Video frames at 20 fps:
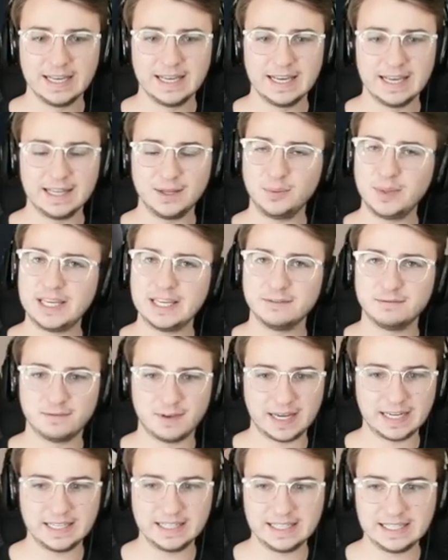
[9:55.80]
and then we can
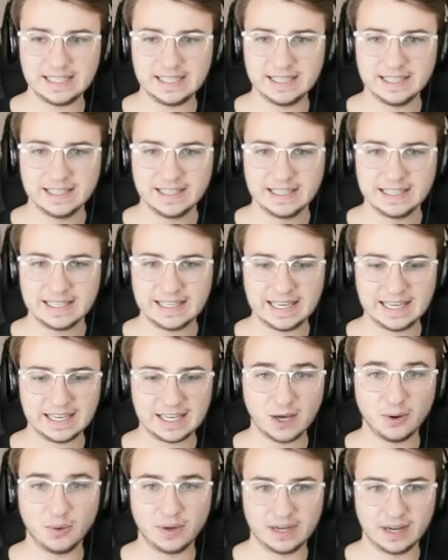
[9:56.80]
finally get
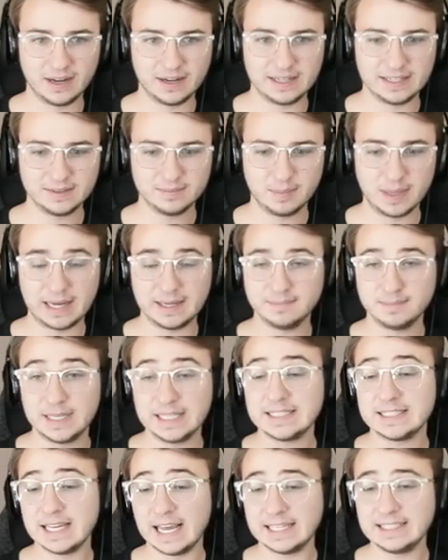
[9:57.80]
going on it. But
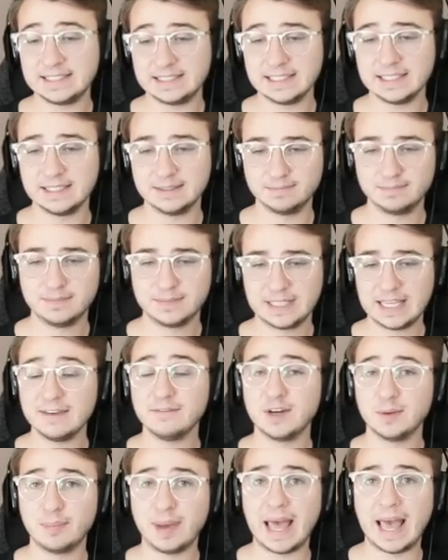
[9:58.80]
it's nice to give
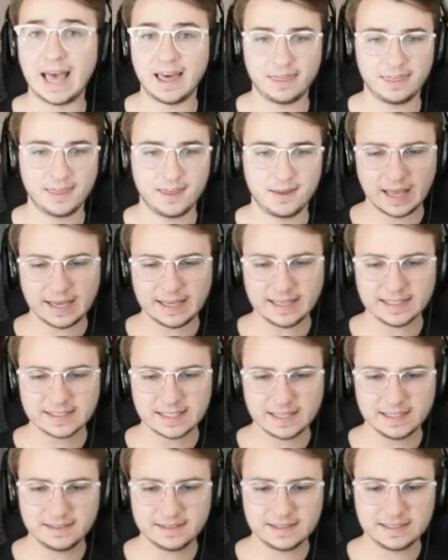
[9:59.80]
it a bath. I guess
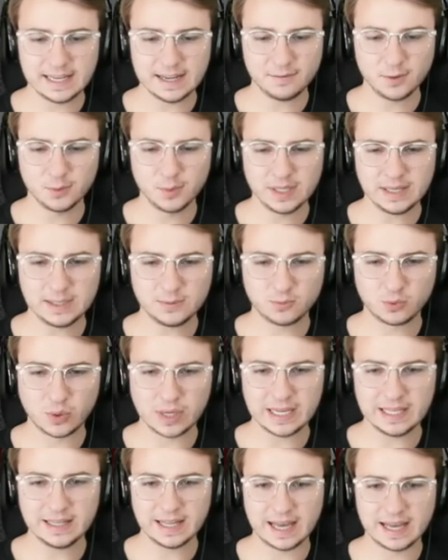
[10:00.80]
I never really
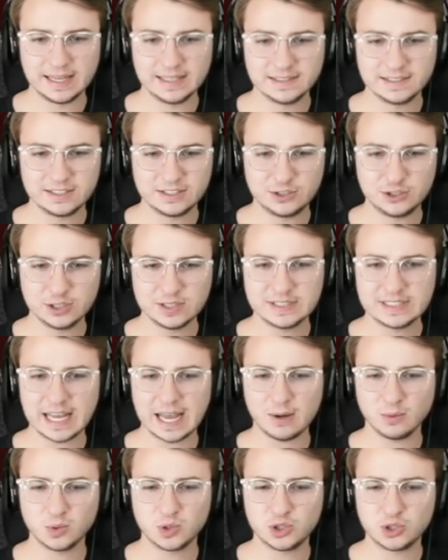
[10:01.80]
realized just
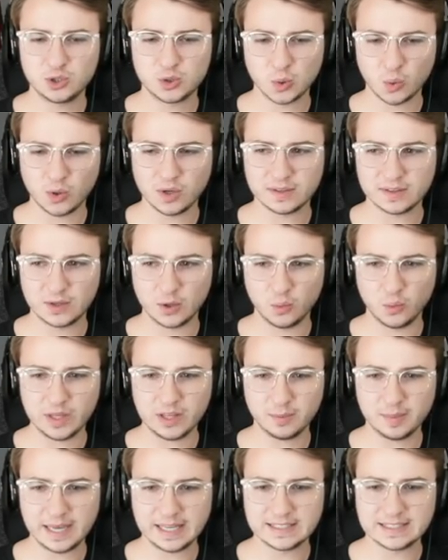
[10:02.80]
how short the
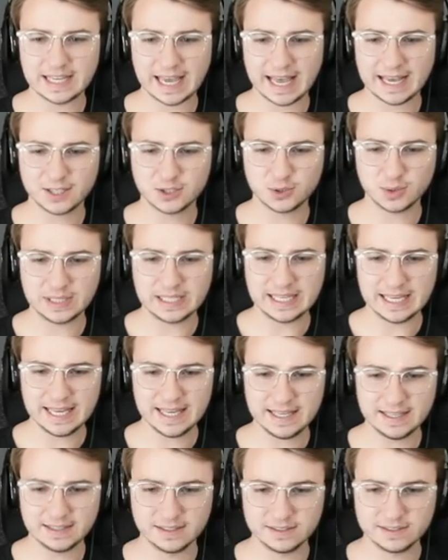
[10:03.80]
wheelbase actually
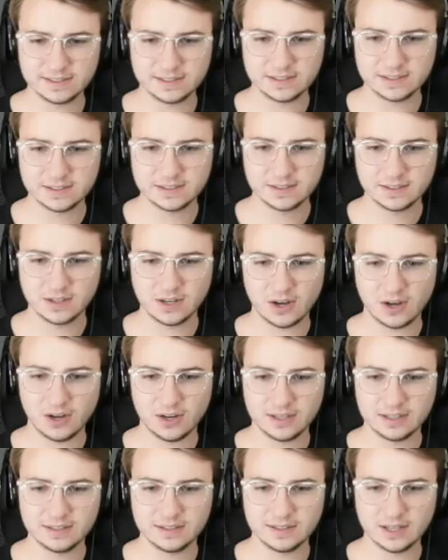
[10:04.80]
is
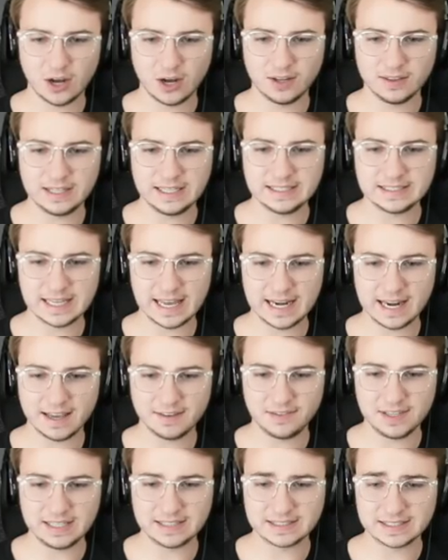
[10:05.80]
on on these
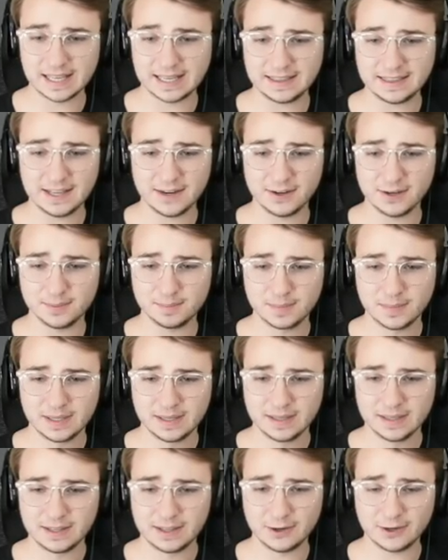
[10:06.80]
NIVs. Like they're
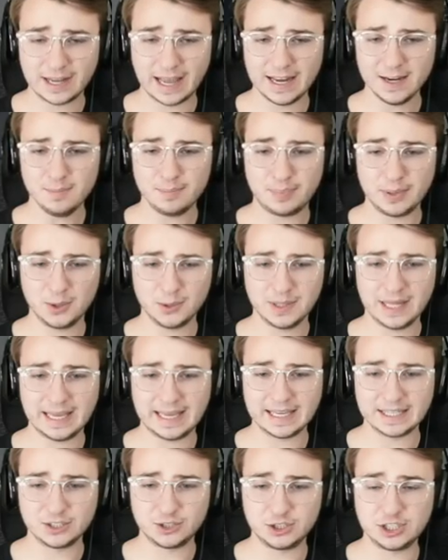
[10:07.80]
they're kind of built like
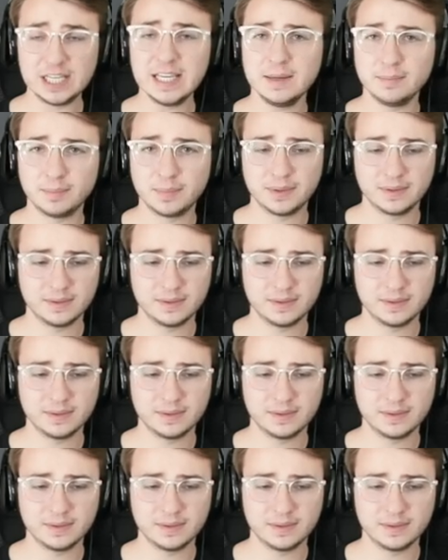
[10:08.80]
a Jeep.